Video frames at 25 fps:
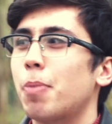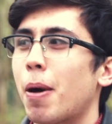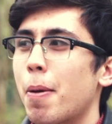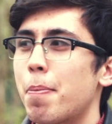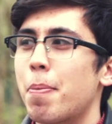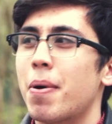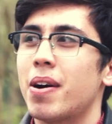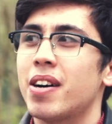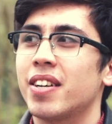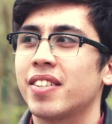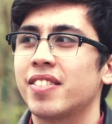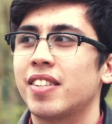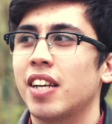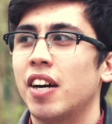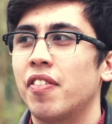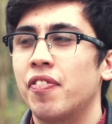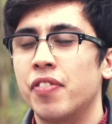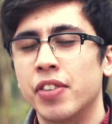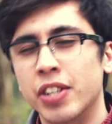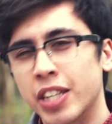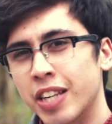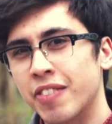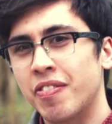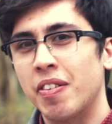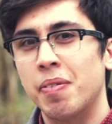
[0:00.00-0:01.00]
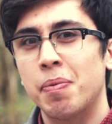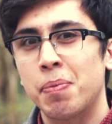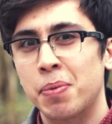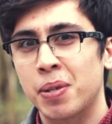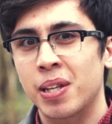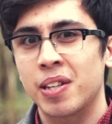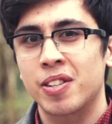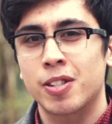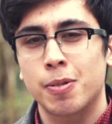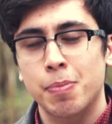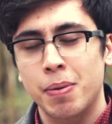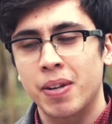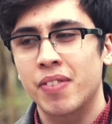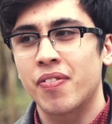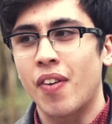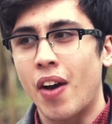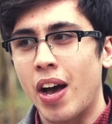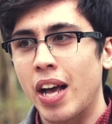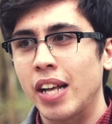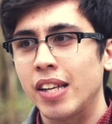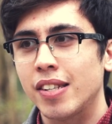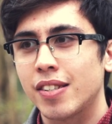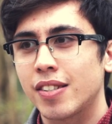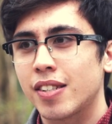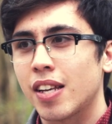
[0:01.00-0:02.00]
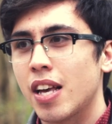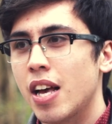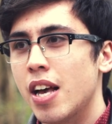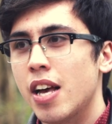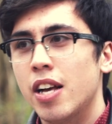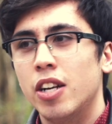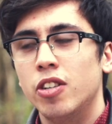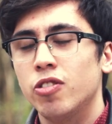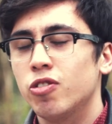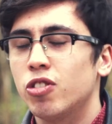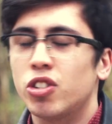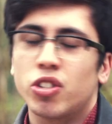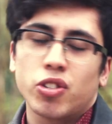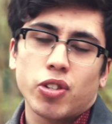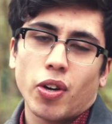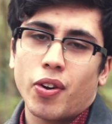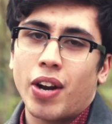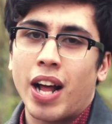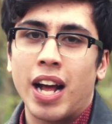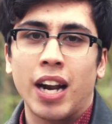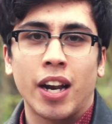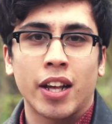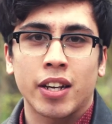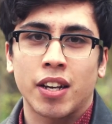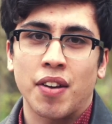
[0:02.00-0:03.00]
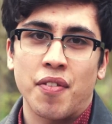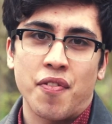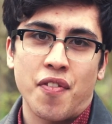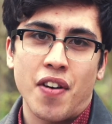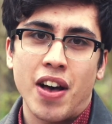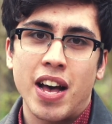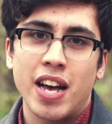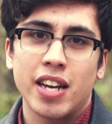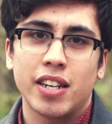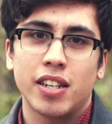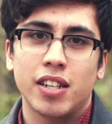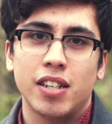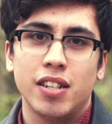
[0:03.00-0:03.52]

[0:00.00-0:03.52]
my past self and give him some advice, just don't act like a fan.